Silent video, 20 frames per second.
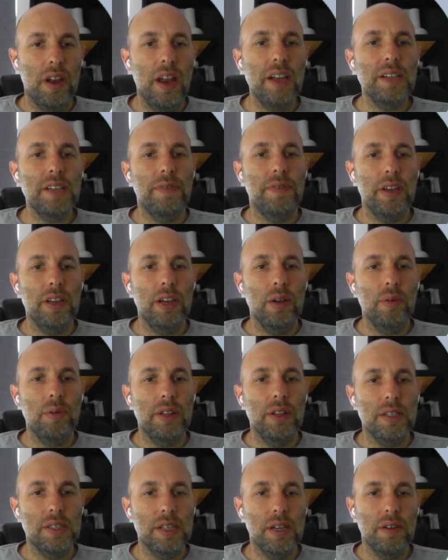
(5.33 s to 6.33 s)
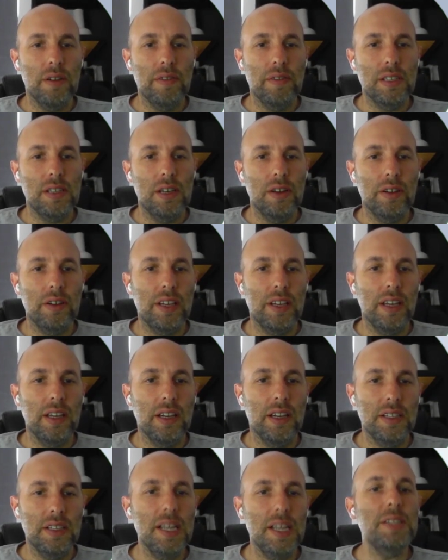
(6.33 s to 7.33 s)
the next video in the series
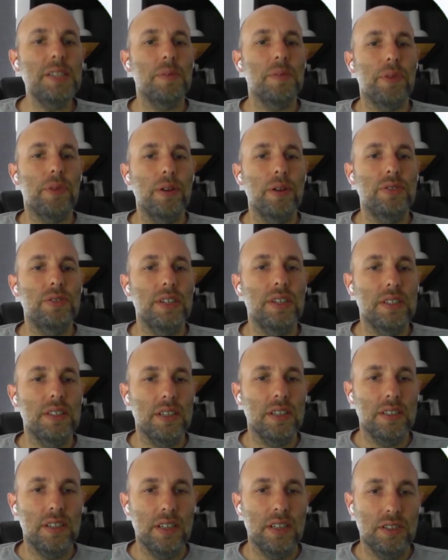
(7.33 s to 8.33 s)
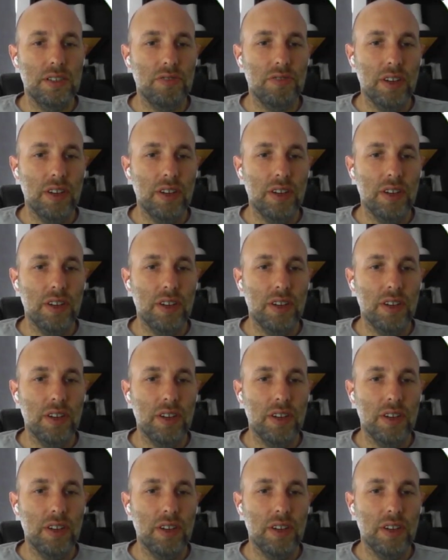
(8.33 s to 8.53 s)
looking at test approaches and test